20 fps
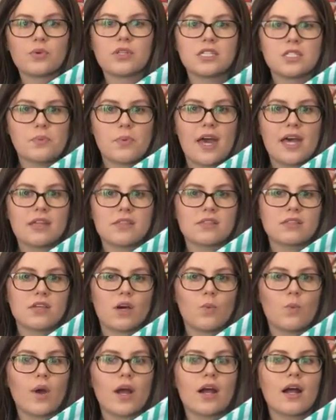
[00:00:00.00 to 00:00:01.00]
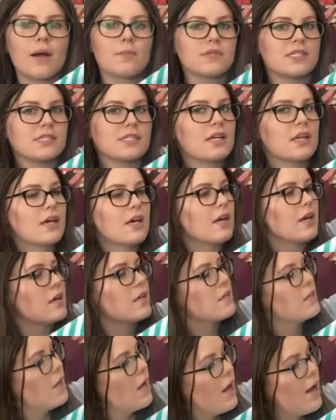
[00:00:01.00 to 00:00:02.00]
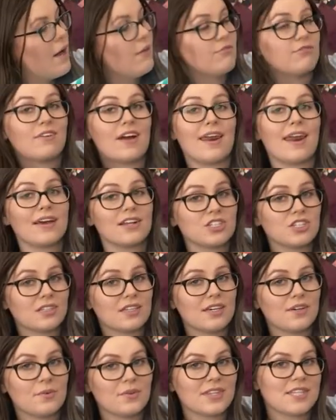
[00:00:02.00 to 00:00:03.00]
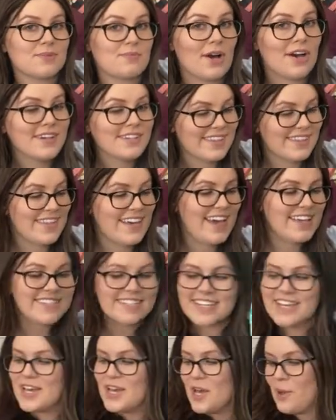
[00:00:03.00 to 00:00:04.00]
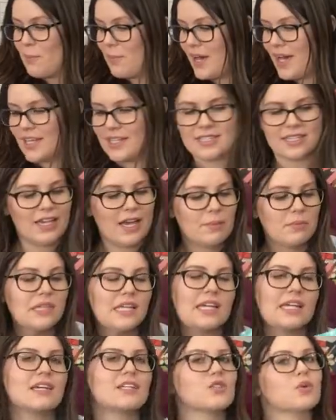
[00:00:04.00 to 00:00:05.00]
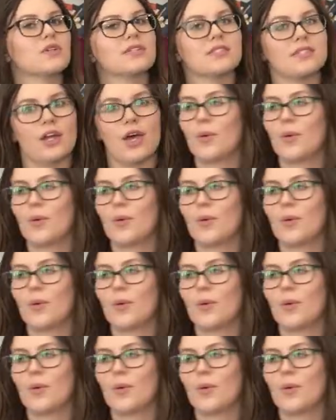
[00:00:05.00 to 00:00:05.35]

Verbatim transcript: depends on where I'm sitting uh, financially with this box at the end, but I'm leaning towards no.